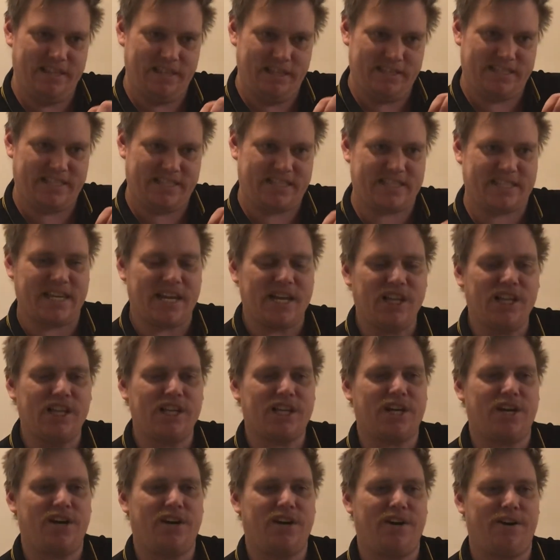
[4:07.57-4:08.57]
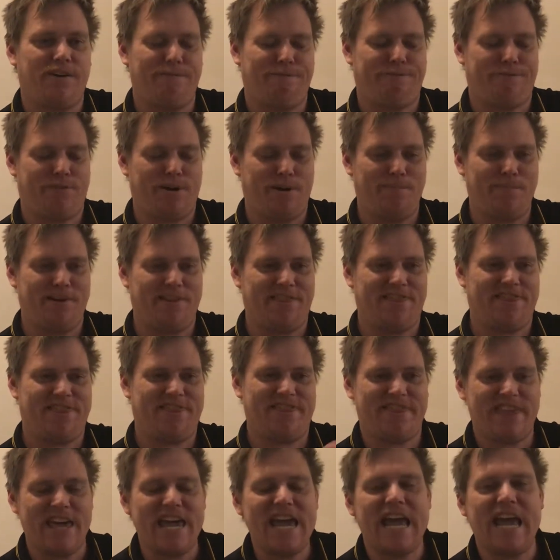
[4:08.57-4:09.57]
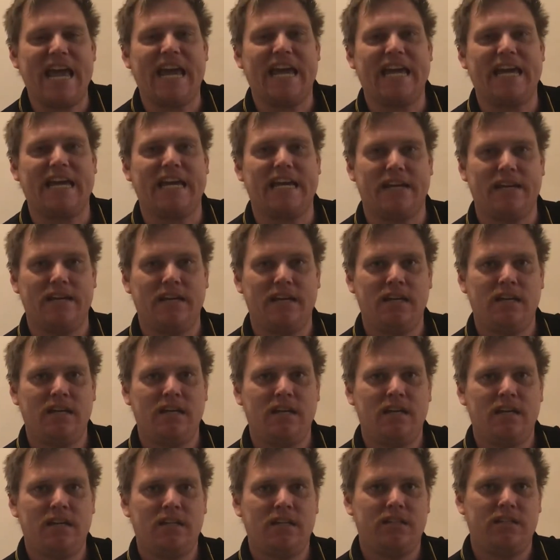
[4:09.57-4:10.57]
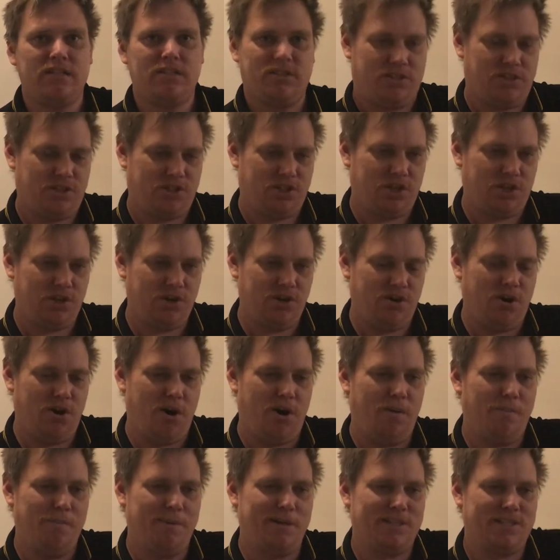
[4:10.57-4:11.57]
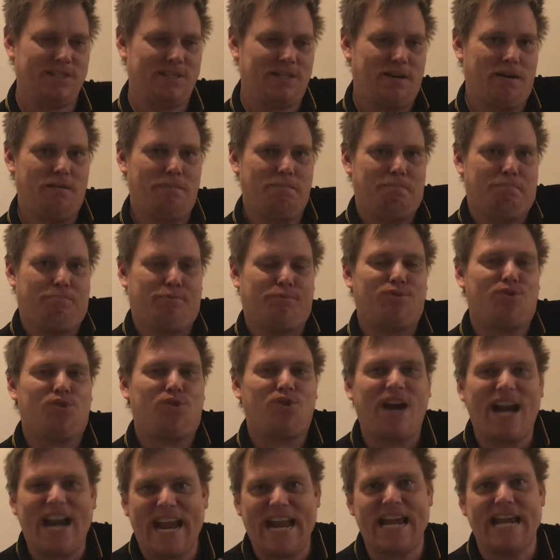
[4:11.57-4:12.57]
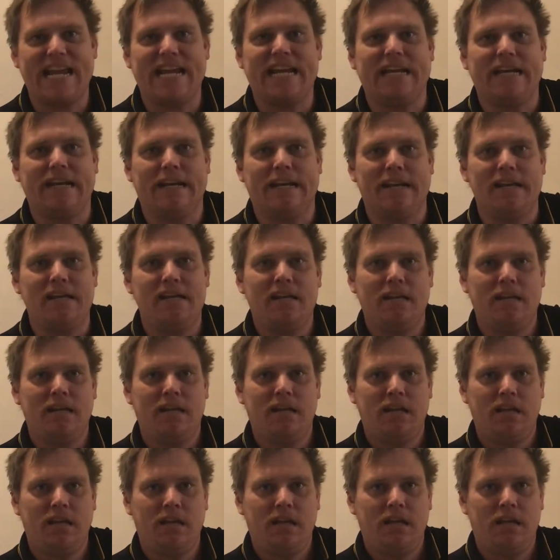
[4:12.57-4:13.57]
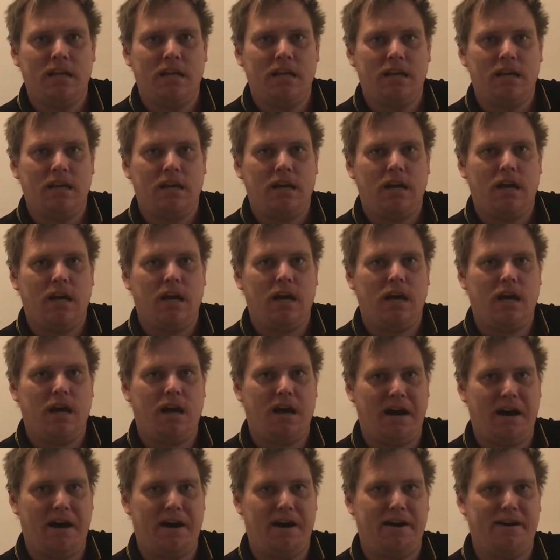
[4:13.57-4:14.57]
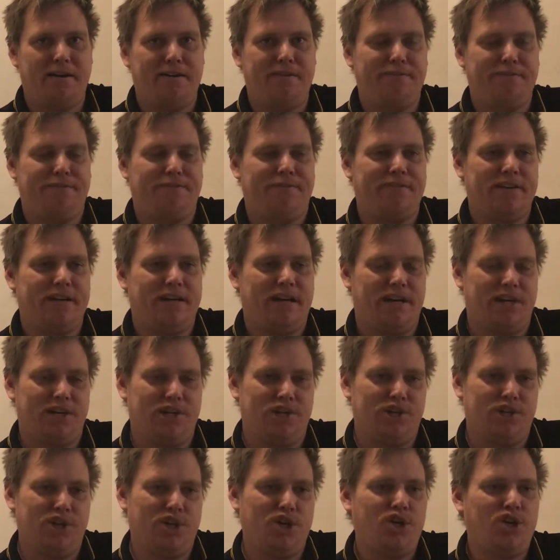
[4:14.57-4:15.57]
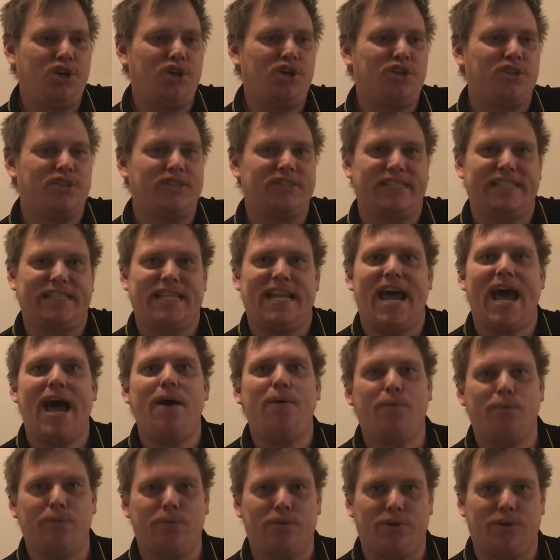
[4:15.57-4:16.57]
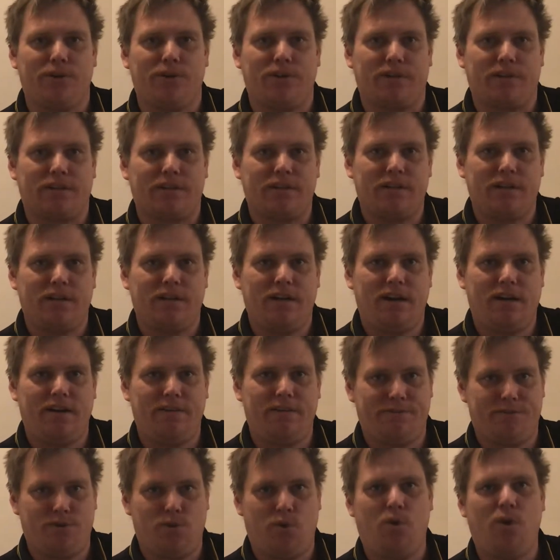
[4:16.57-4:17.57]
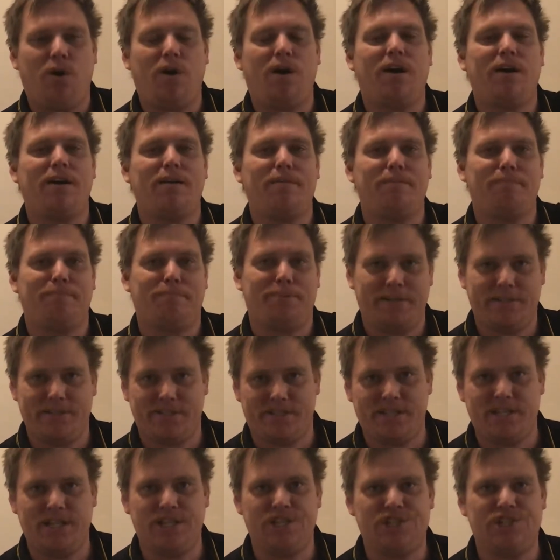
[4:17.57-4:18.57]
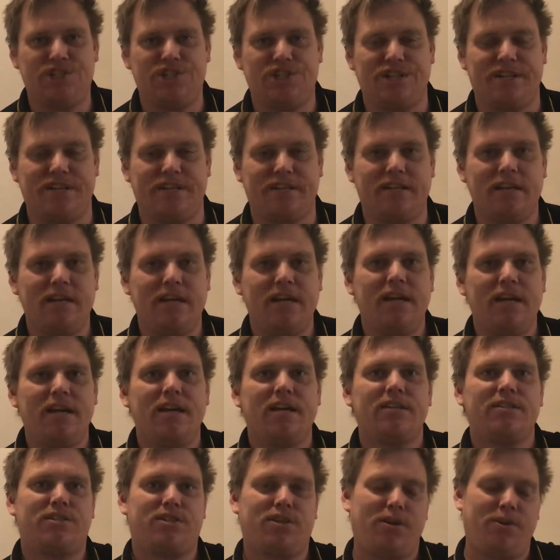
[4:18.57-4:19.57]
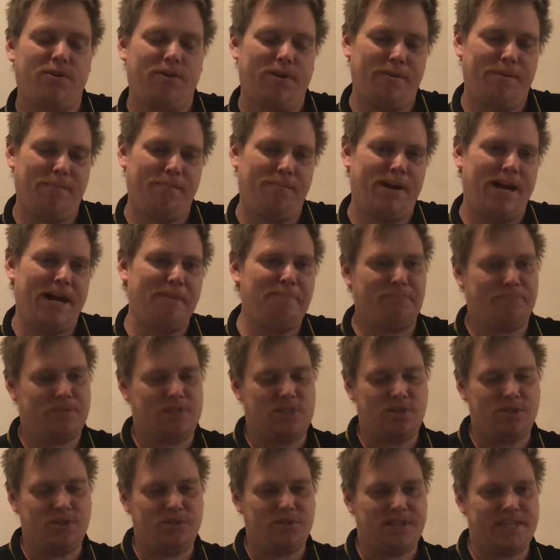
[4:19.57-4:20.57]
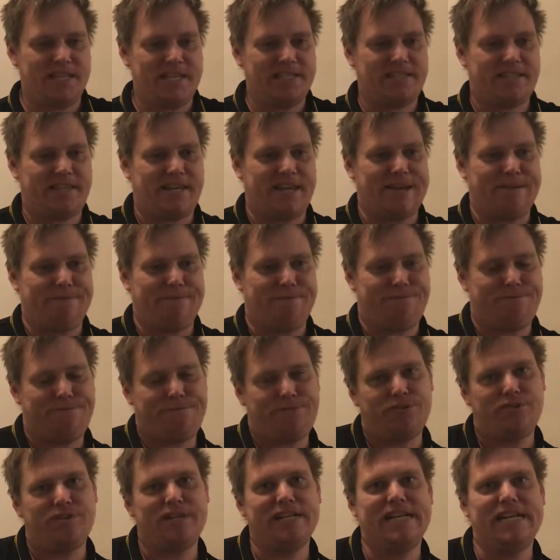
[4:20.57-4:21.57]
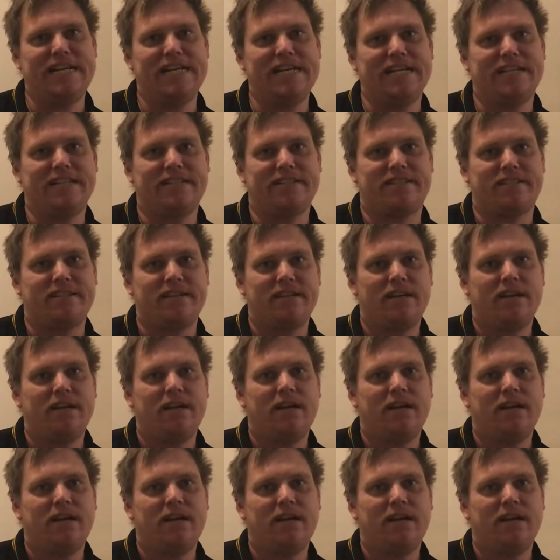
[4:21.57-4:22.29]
silicon from a thing to almost a brain of a neural network of quantum position. So it might do things like freeze